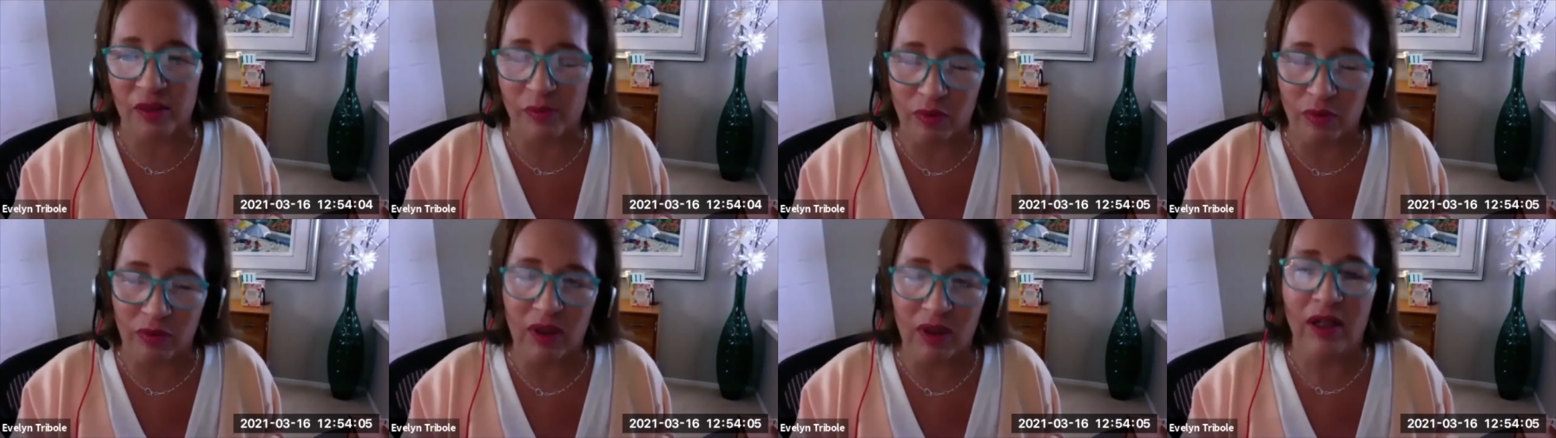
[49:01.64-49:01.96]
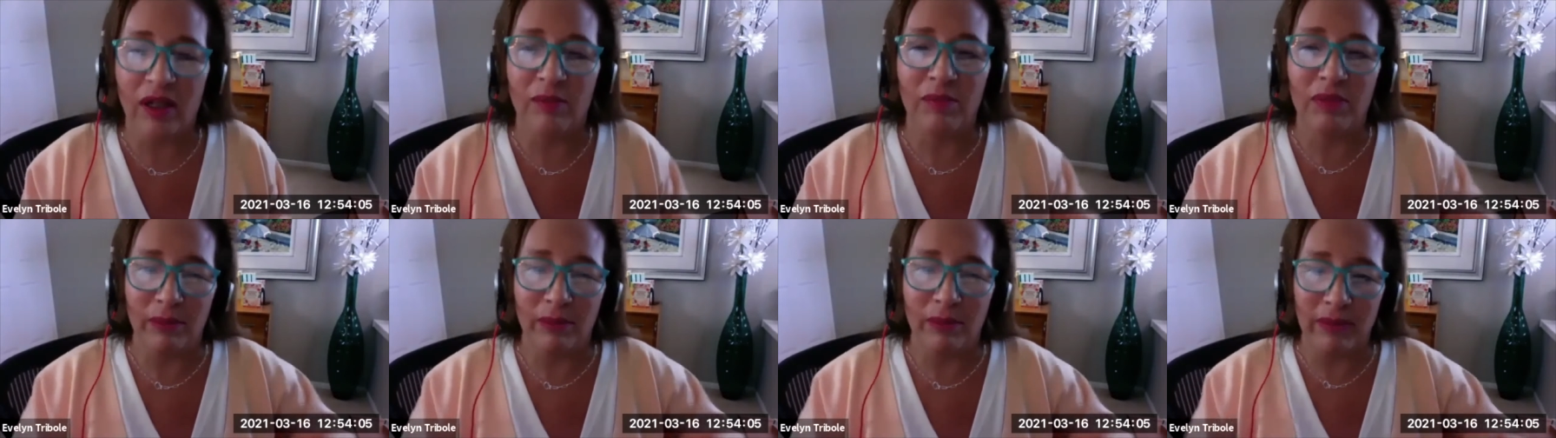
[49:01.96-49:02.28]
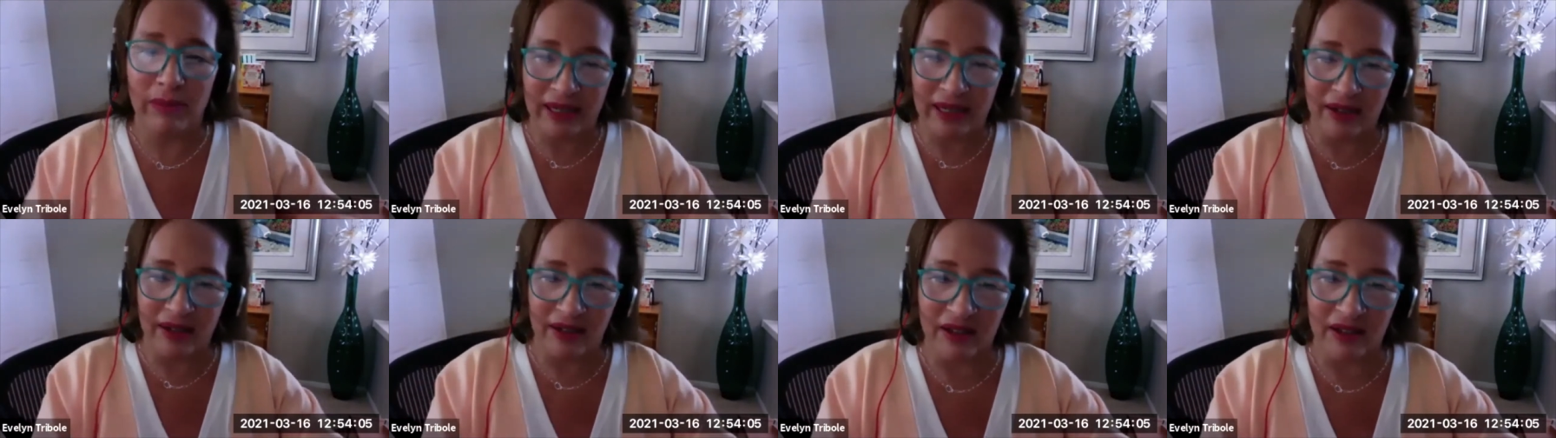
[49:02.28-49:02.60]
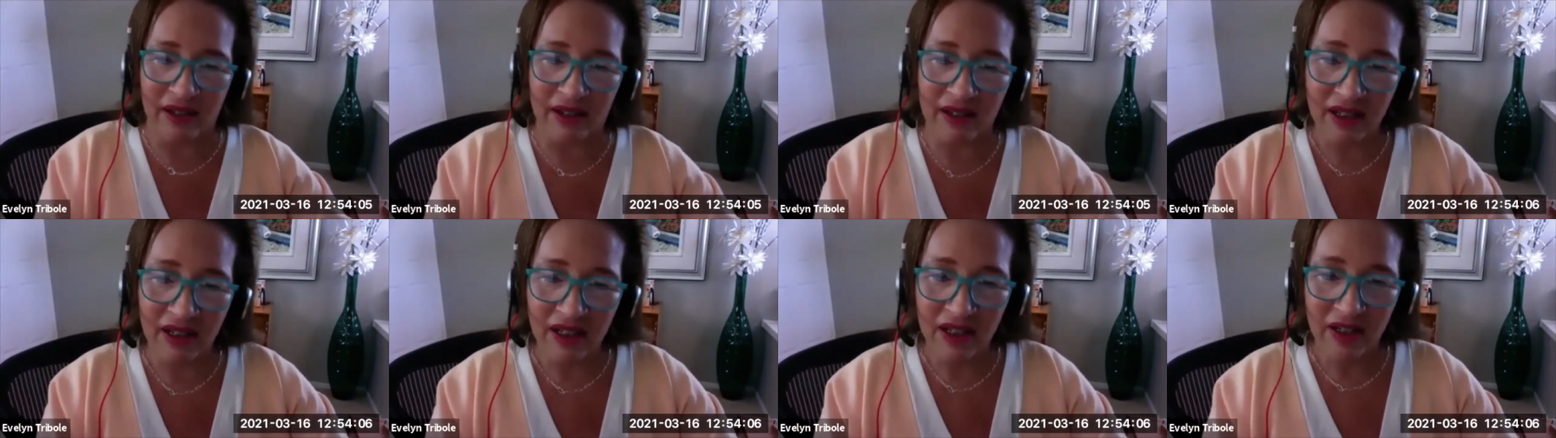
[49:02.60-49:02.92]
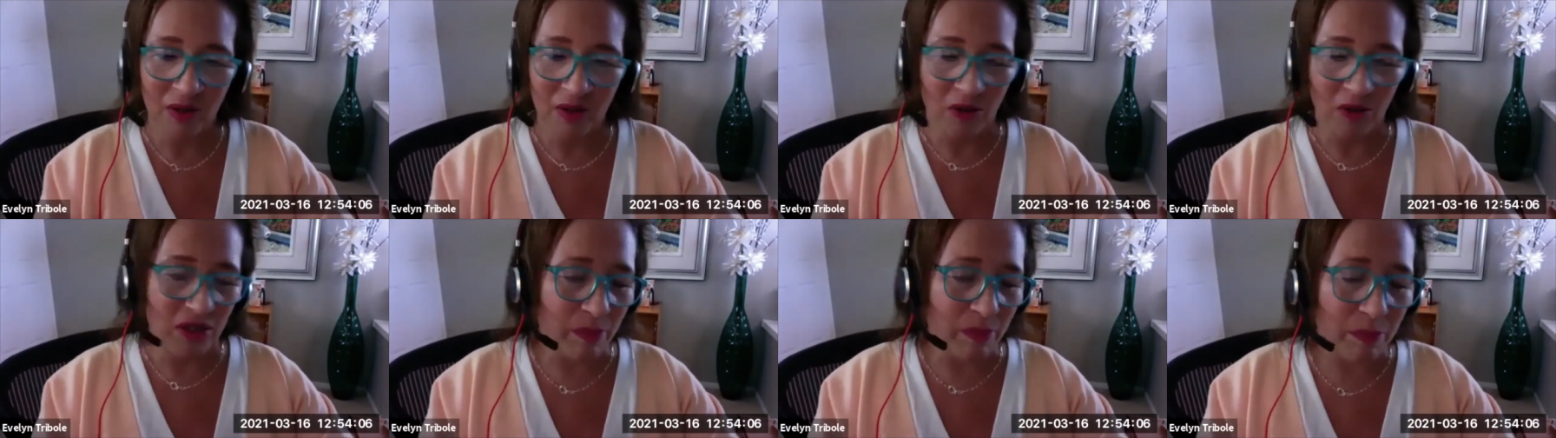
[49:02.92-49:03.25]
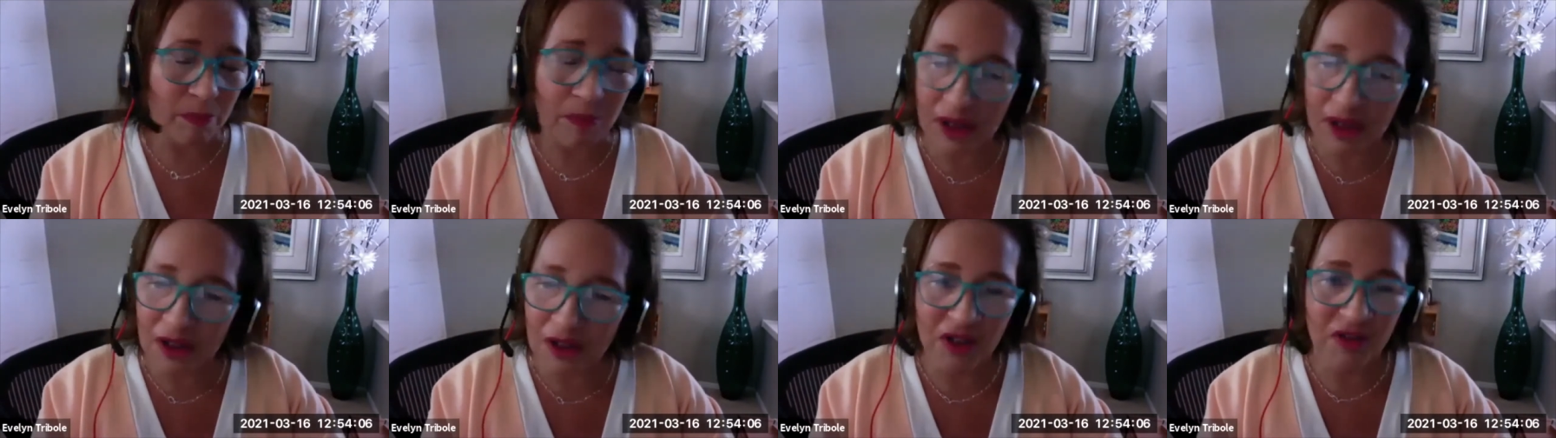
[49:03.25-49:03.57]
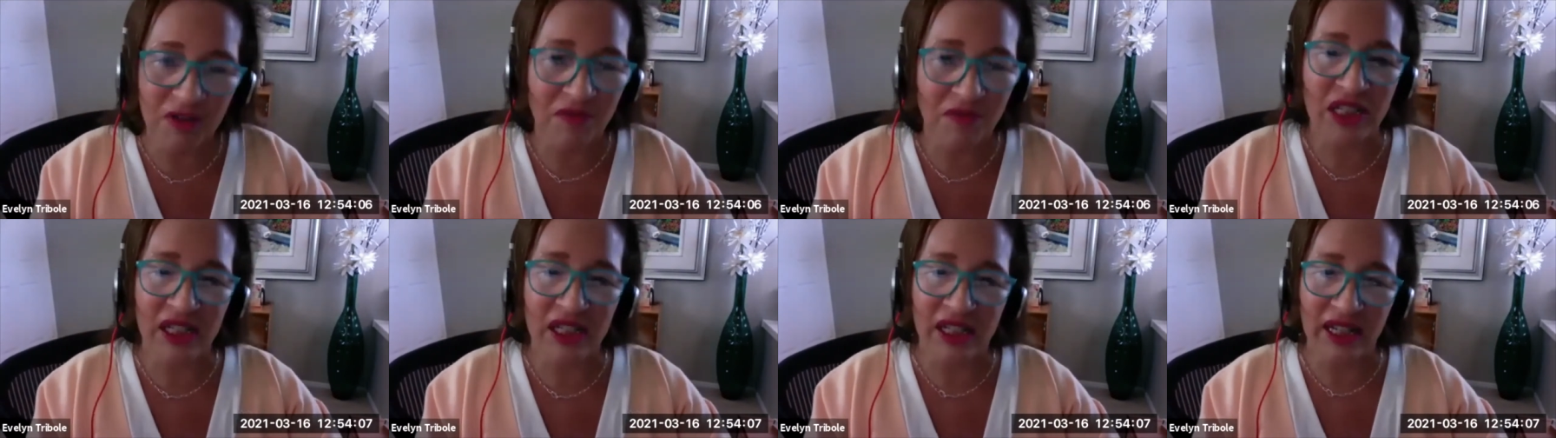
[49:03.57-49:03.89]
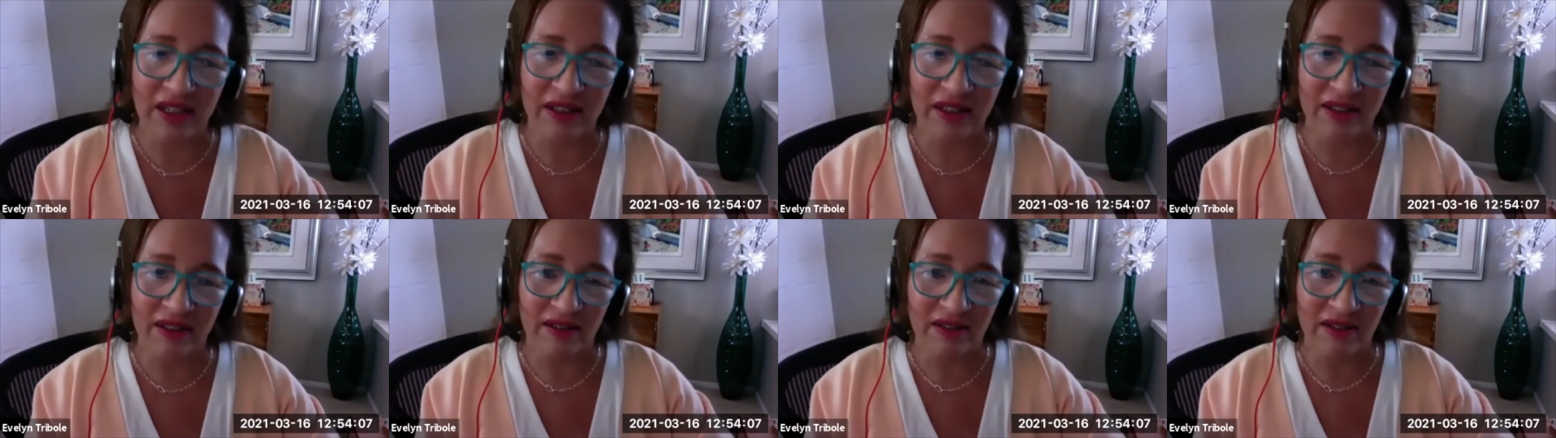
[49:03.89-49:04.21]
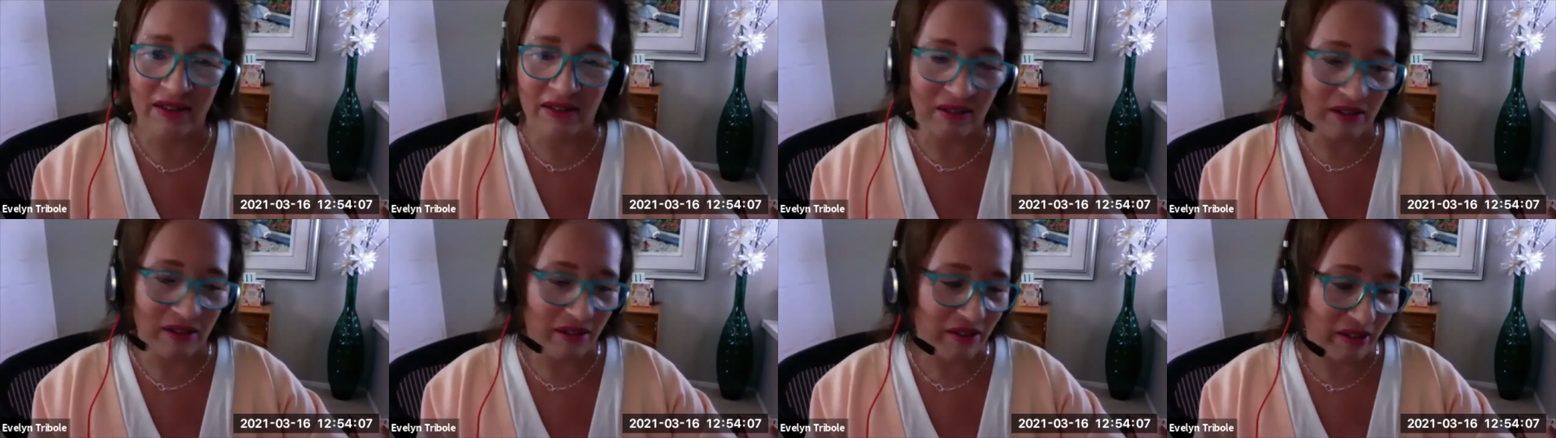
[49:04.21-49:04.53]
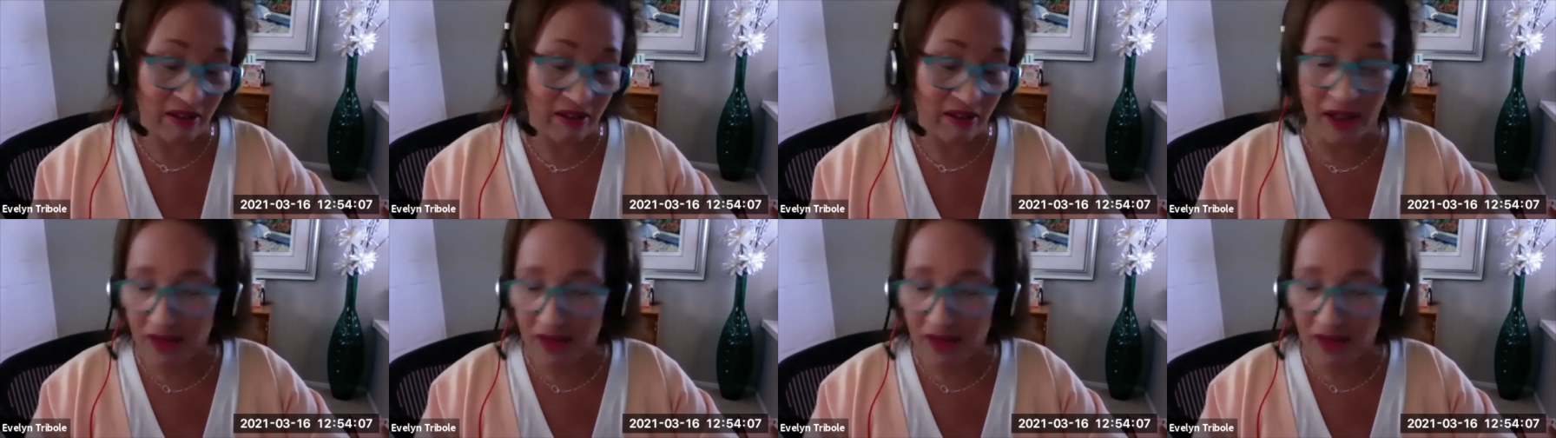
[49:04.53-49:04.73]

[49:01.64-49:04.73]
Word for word: problematic. There's a bunch of data on there.